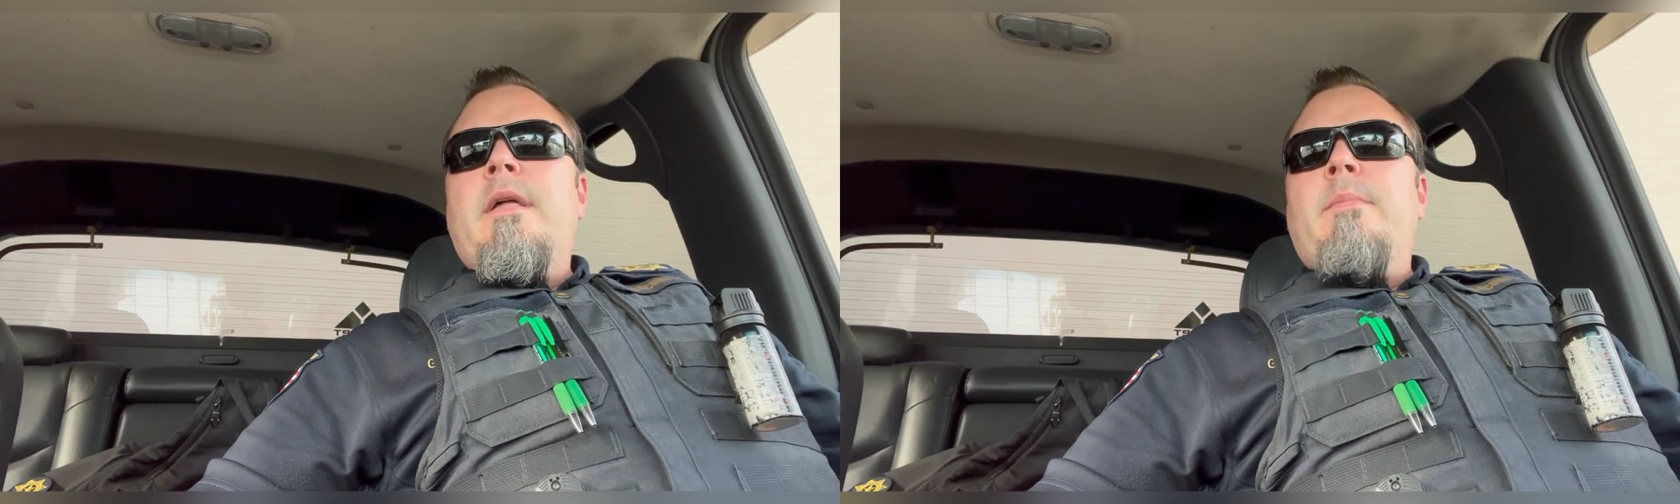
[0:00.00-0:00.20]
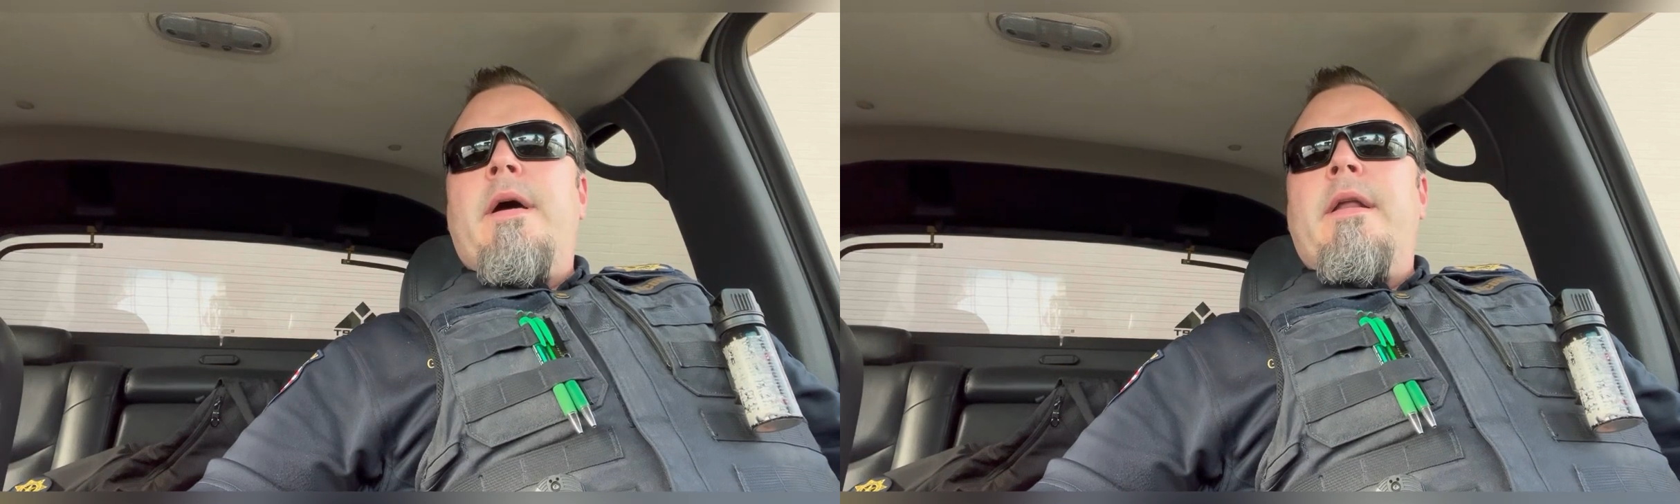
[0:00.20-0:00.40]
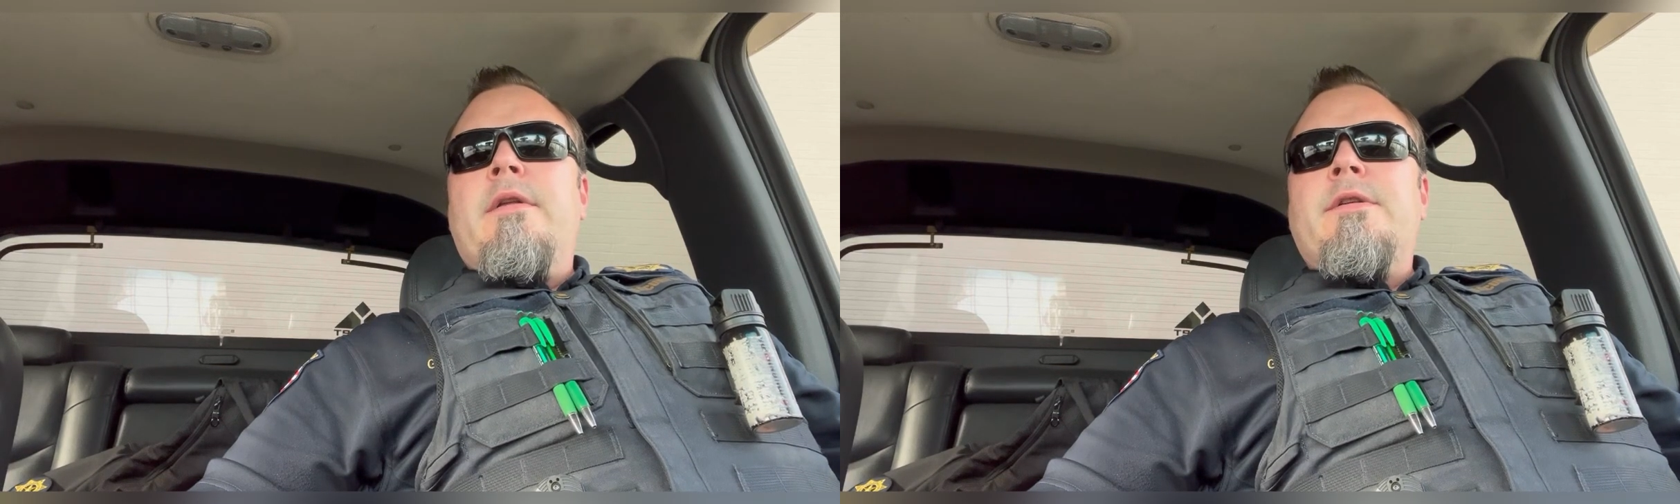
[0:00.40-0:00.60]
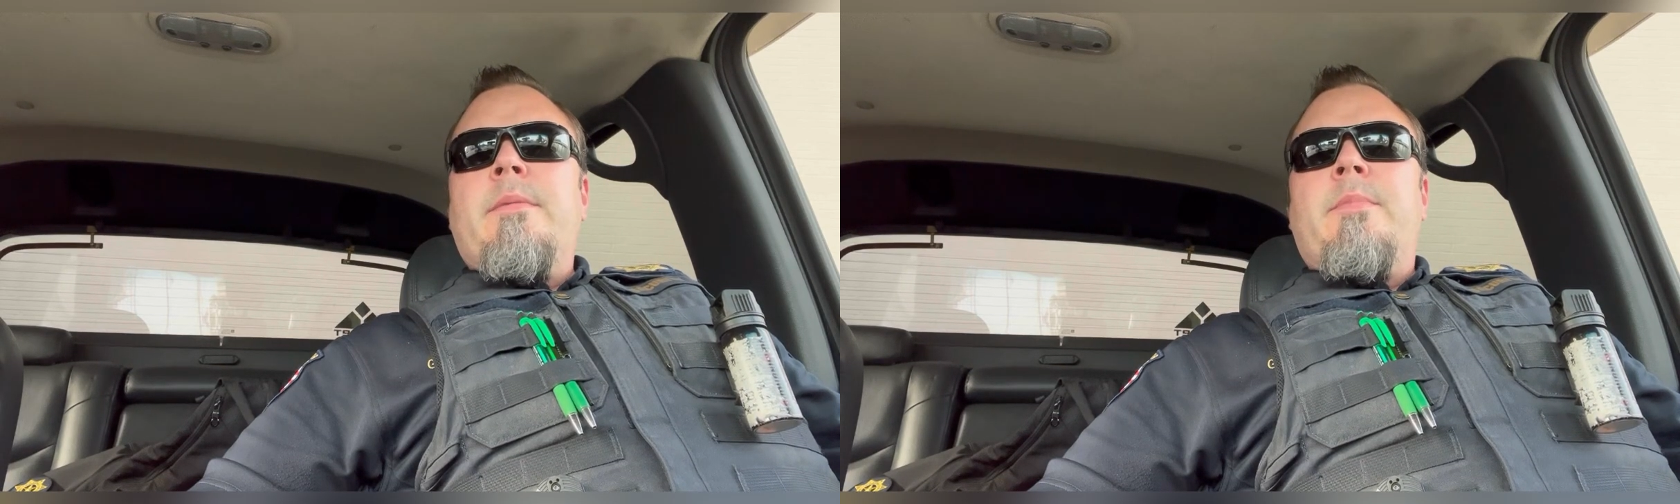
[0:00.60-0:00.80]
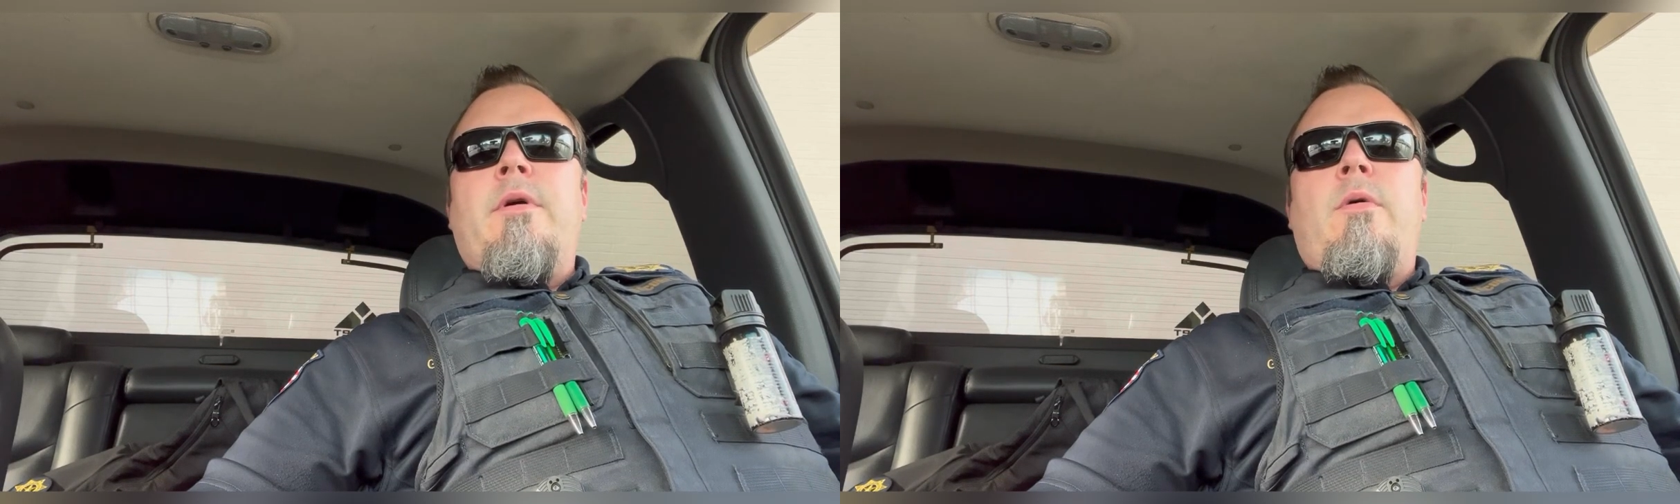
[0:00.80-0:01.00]
might end you
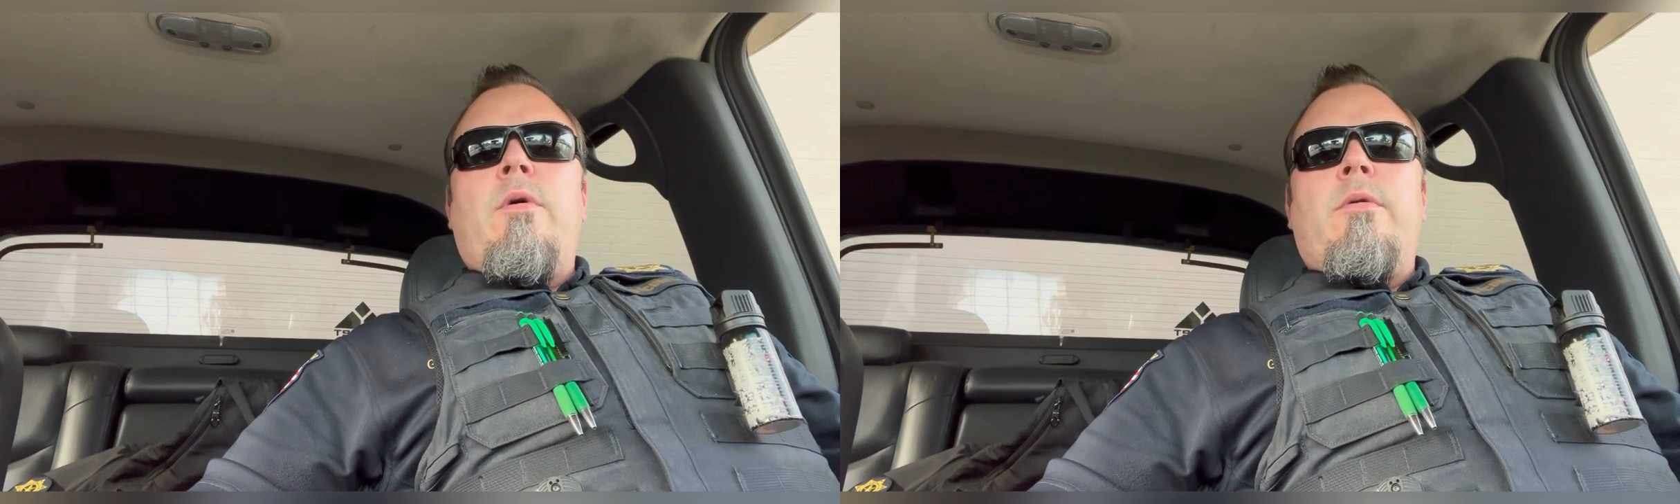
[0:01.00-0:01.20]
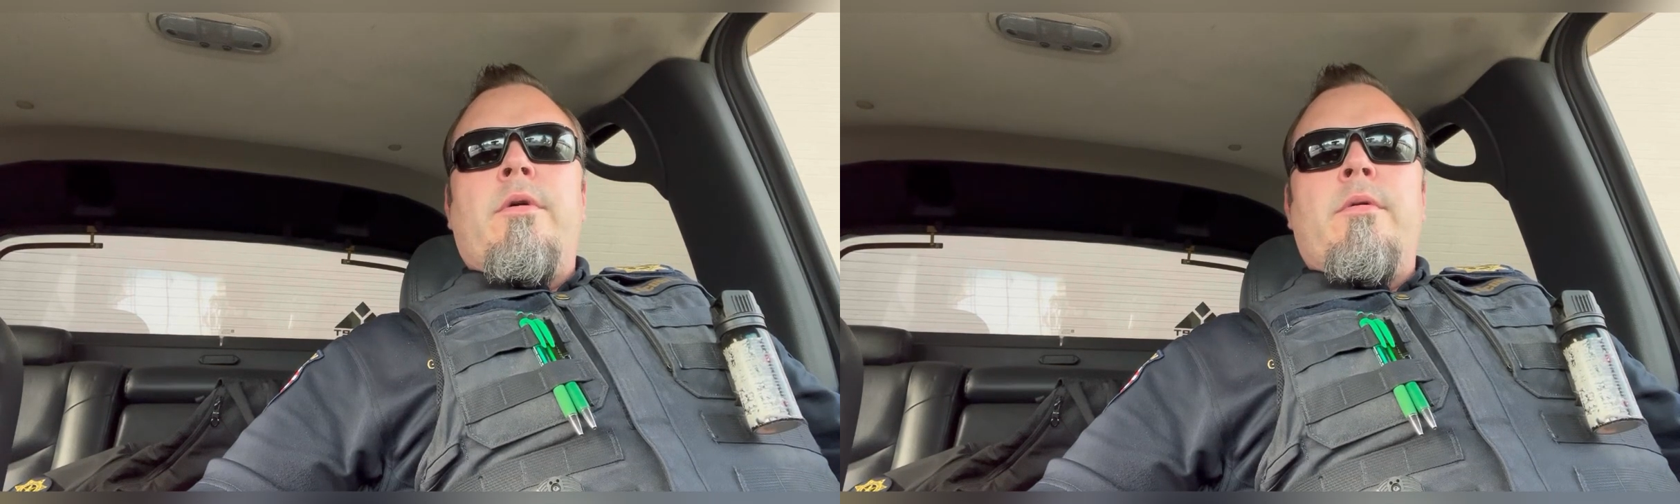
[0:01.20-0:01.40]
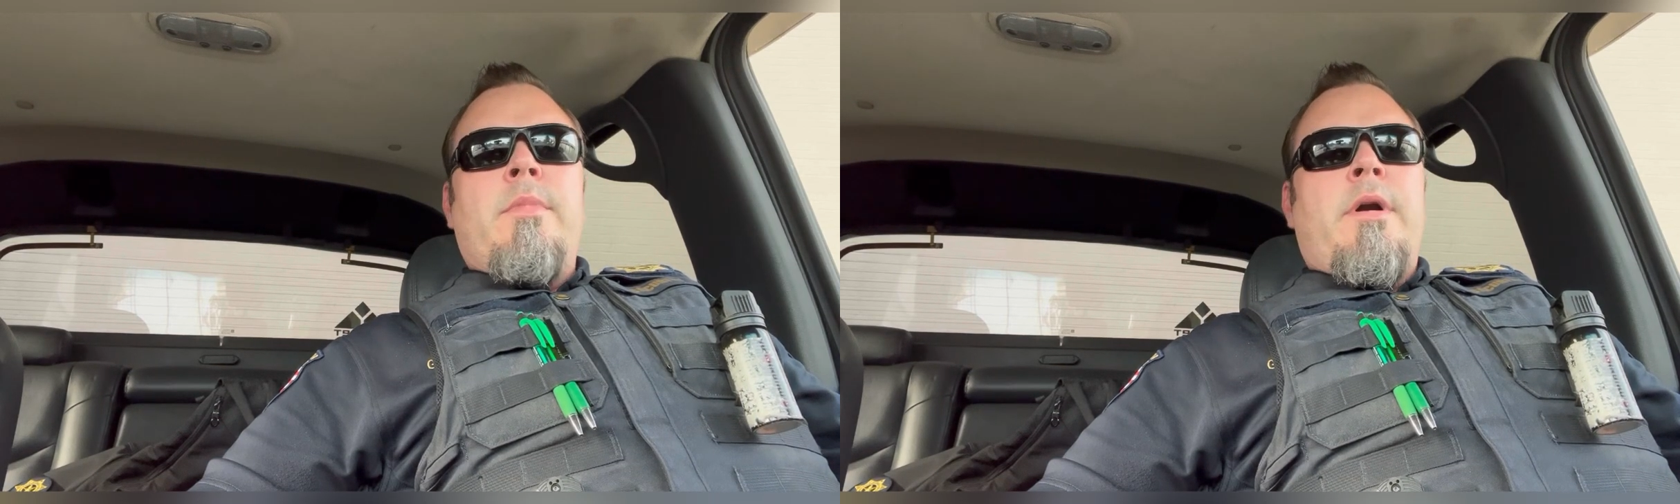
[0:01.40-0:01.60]
up in a courtroom,